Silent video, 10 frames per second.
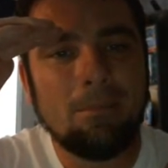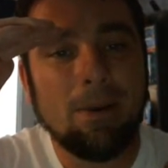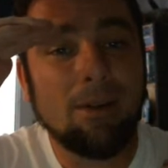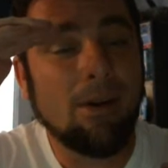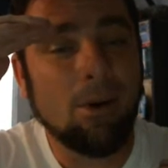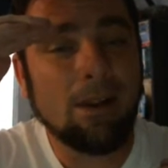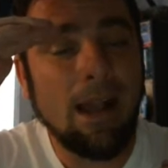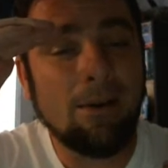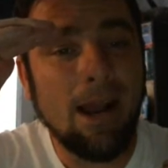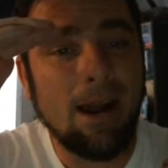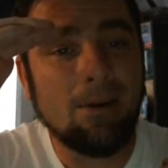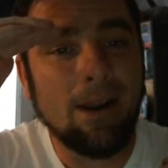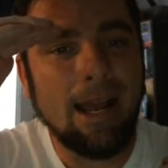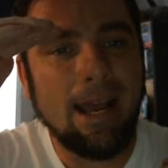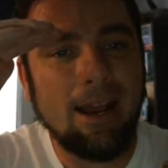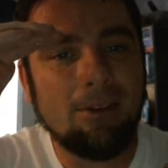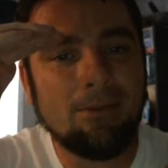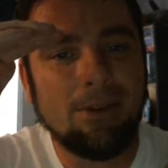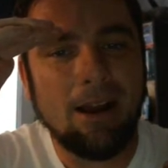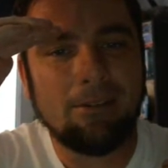but if I work out an hour and a
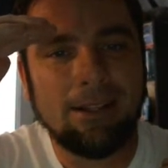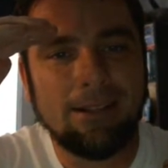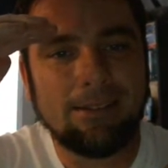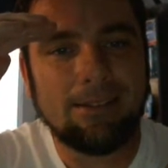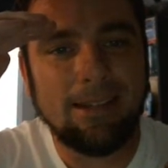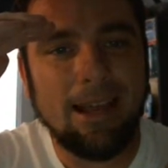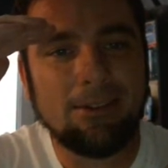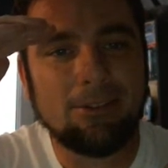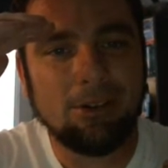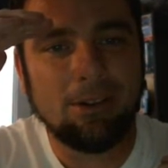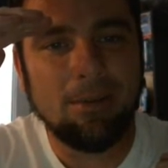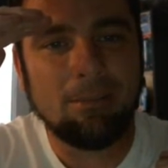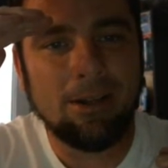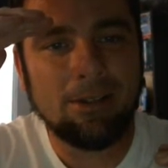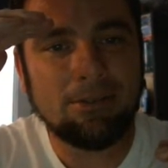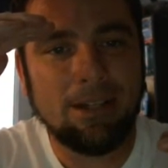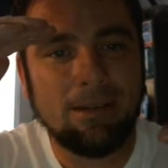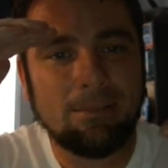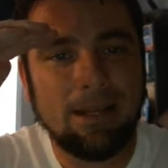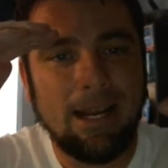half, I release testosterone in my
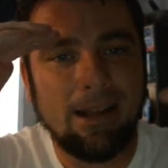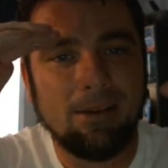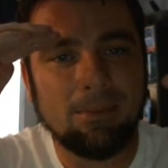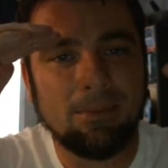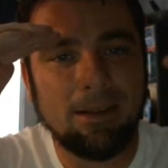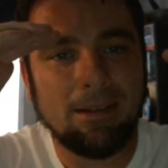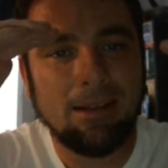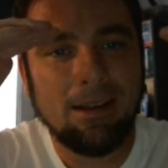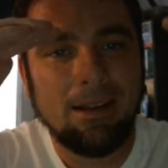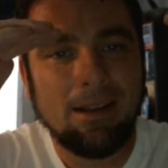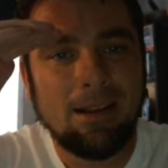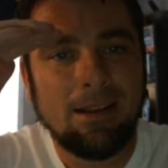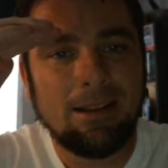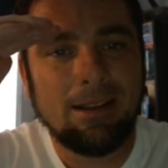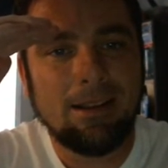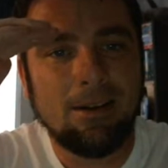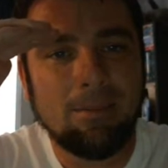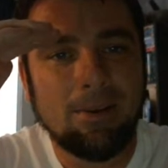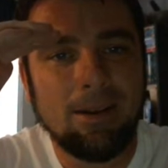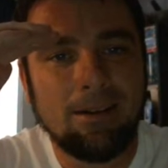bloodstream, and that helps me get
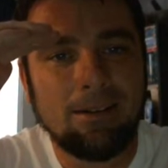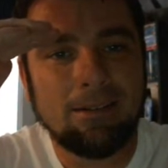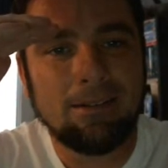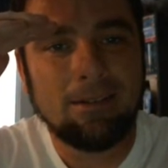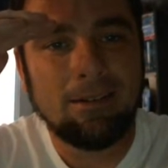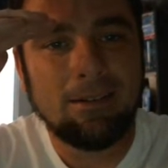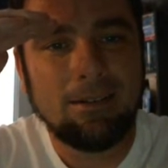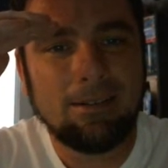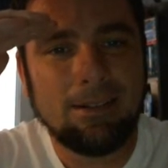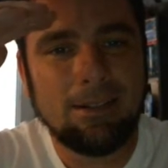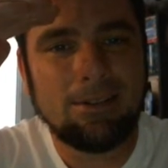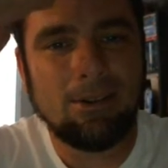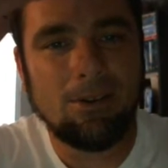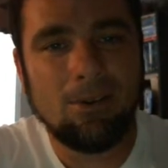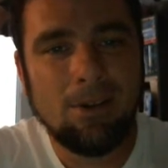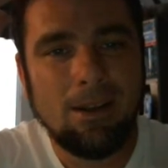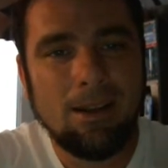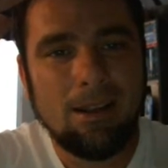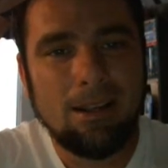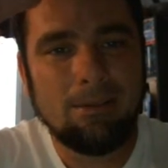up here. See, so
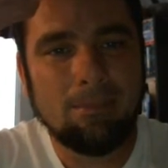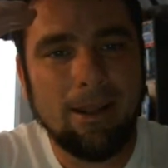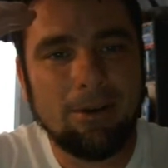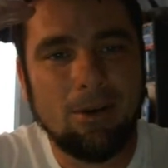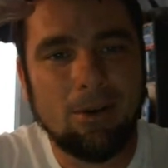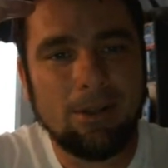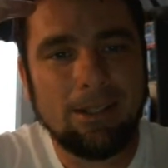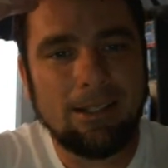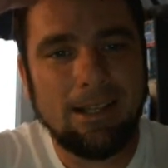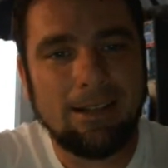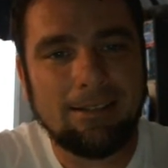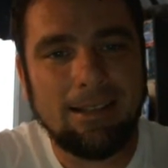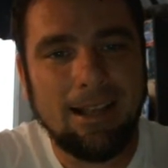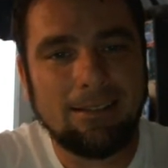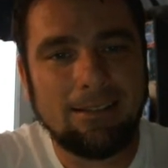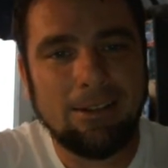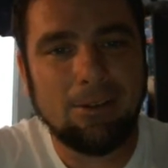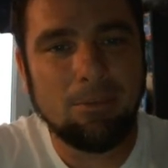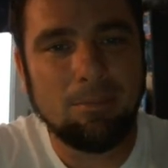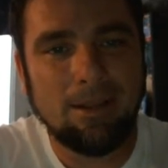he may only need to exercise a
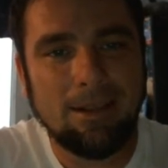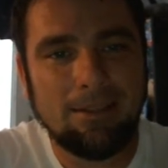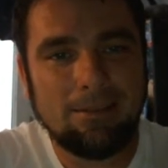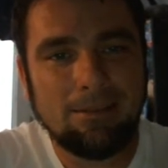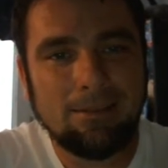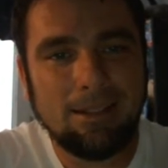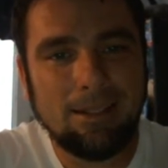little bit to